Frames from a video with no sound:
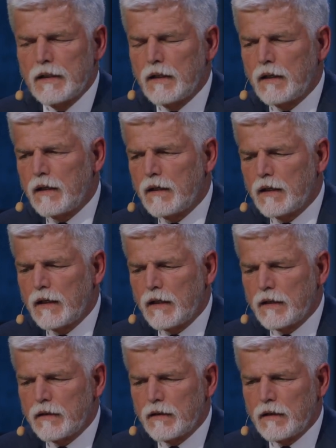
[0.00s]

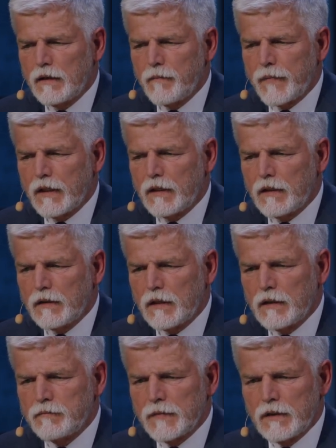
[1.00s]
and, um, um,
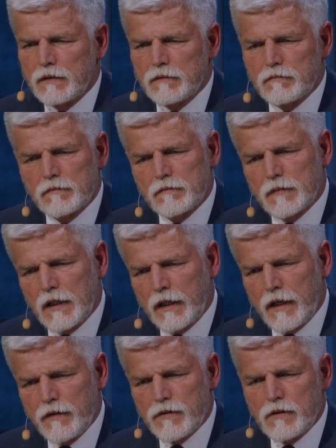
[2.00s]
um
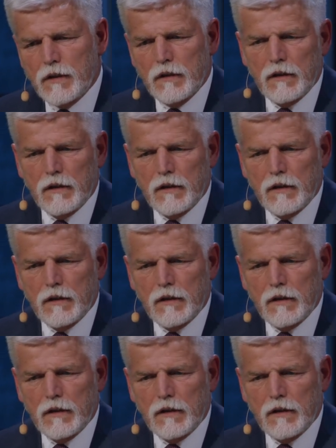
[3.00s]
against